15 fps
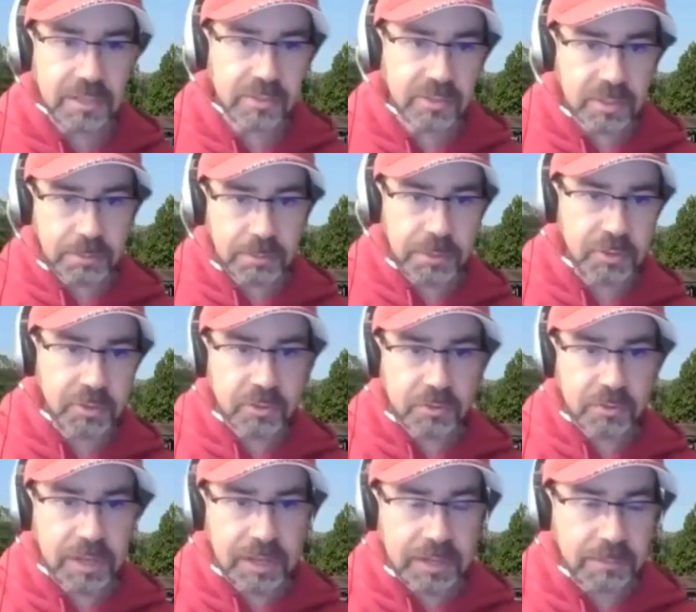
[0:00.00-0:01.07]
You see a picture
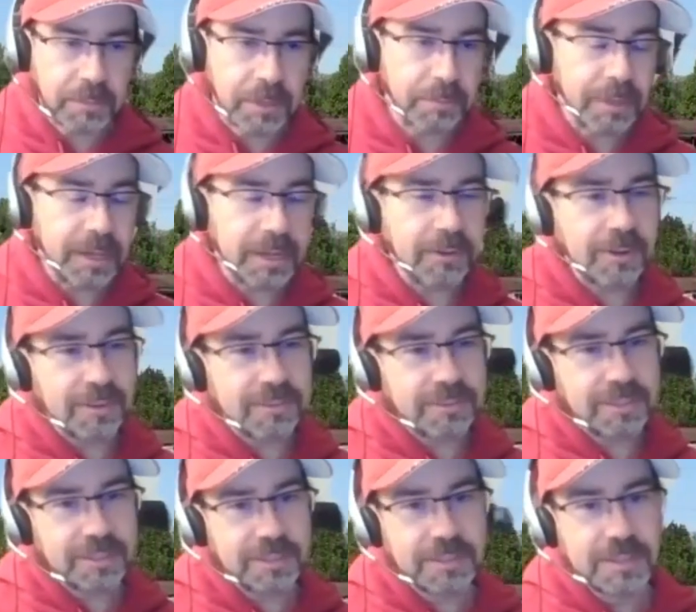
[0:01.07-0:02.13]
of that in my background
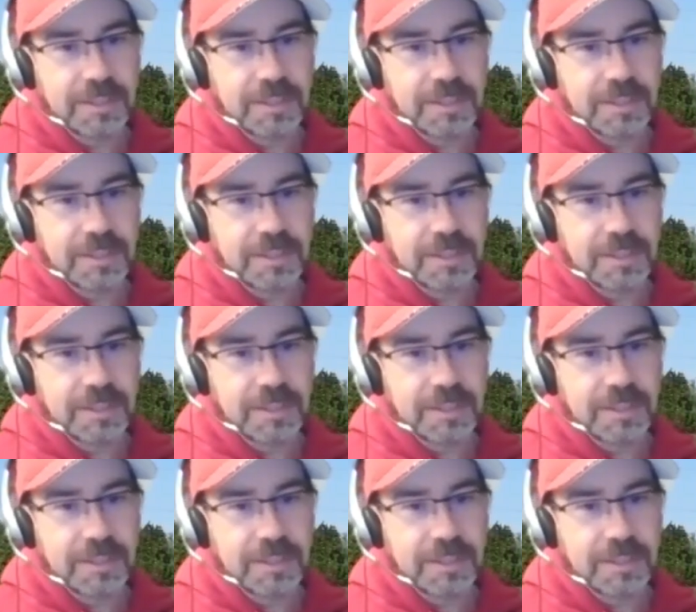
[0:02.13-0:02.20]
here.